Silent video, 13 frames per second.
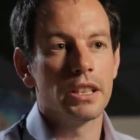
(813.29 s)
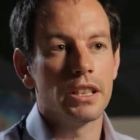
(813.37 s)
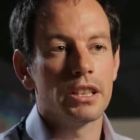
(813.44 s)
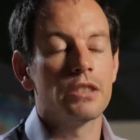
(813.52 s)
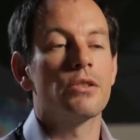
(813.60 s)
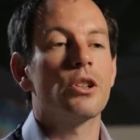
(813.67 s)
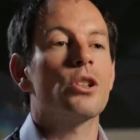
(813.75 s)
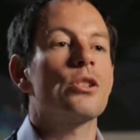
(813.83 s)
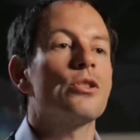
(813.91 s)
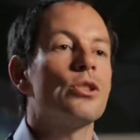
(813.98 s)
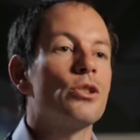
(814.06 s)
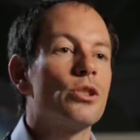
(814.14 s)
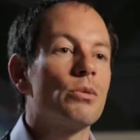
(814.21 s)
It's very
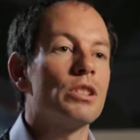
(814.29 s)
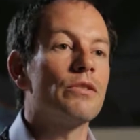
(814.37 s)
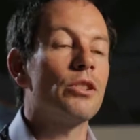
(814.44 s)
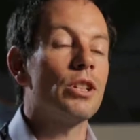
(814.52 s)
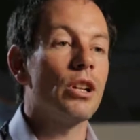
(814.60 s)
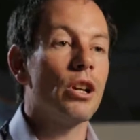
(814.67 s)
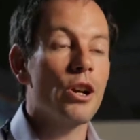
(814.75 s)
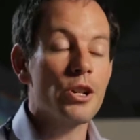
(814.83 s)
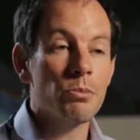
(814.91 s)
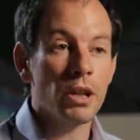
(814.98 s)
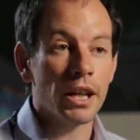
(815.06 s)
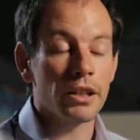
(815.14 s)
unusual, it's a very large planet,